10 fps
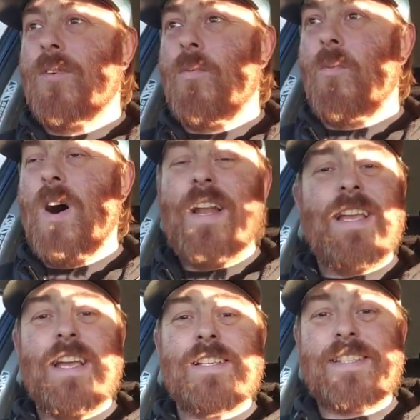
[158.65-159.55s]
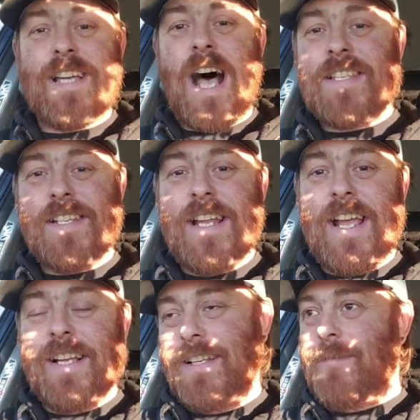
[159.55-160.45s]
what is
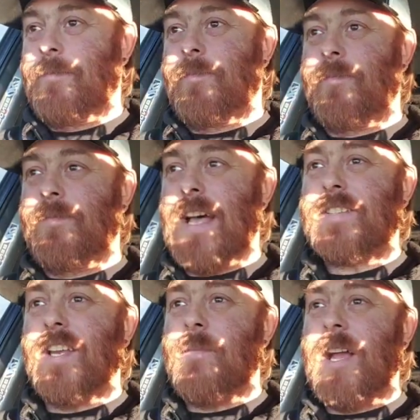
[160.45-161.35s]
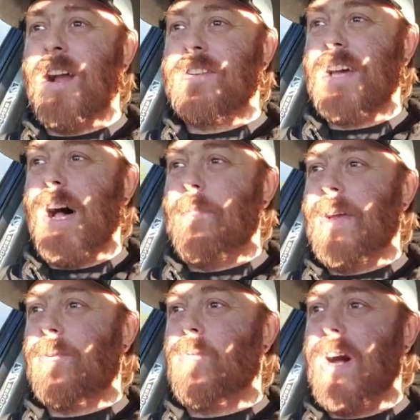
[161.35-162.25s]
Datsuning? That's gonna be our
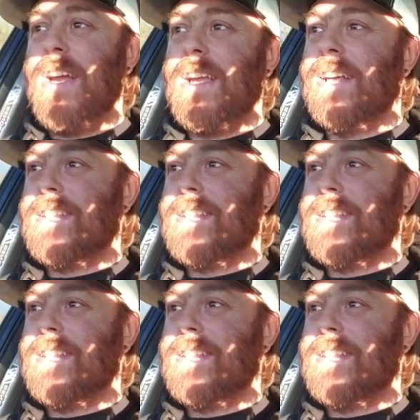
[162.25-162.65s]
topic. What is